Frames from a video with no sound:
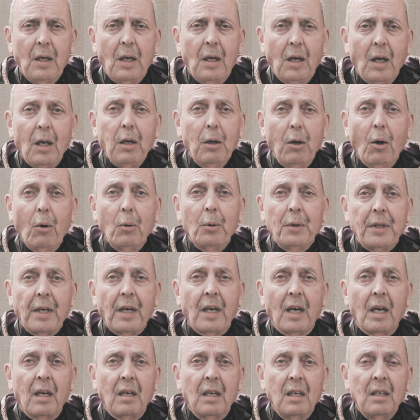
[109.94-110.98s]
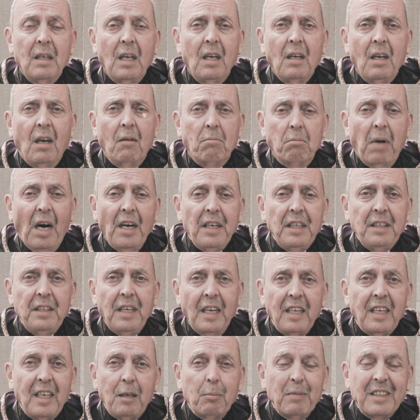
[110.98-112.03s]
Hello there. My
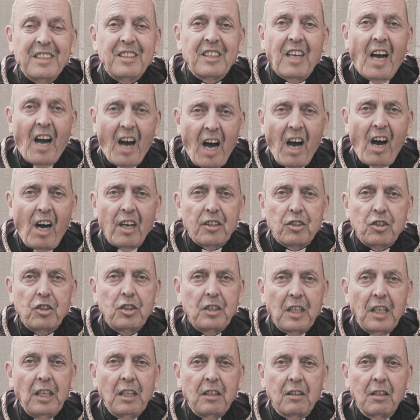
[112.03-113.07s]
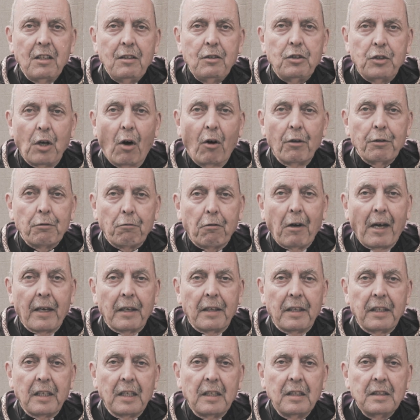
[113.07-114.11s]
name is Archdeacon John
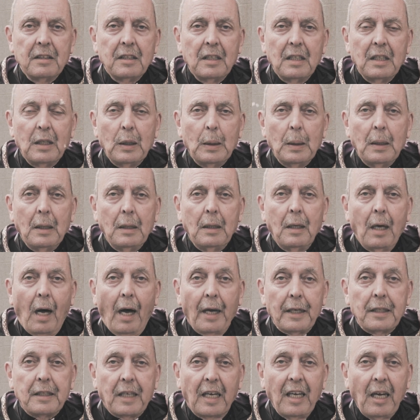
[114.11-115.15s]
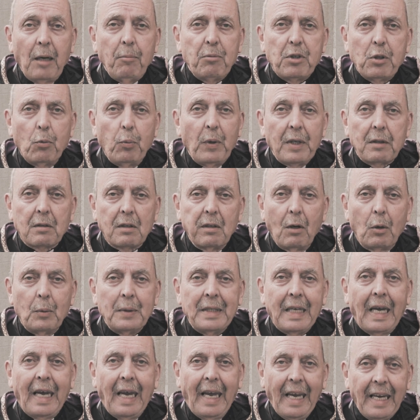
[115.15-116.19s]
Grant. I came to Wicklow
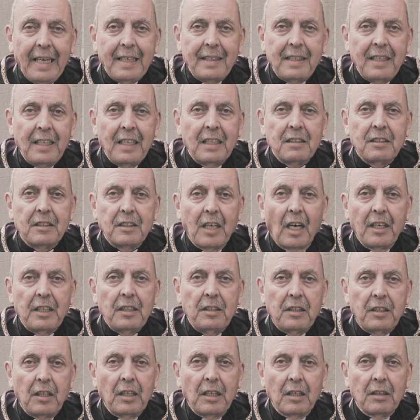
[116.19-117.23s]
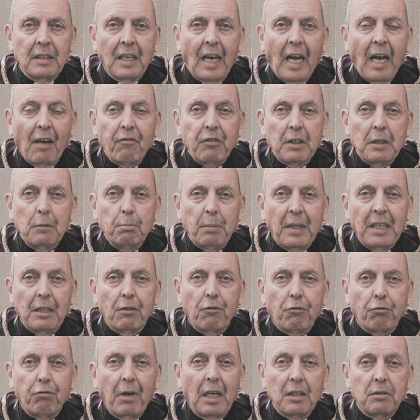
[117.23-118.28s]
in 1819, having been
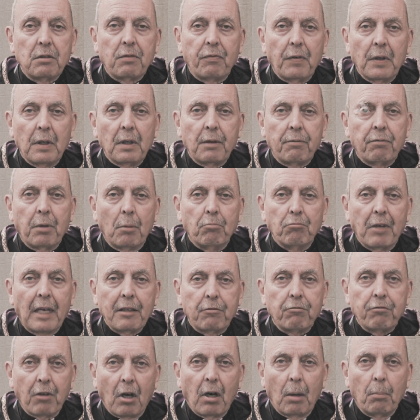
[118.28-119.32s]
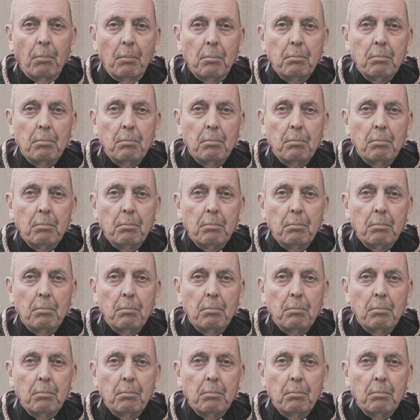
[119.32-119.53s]
transferred from Matron.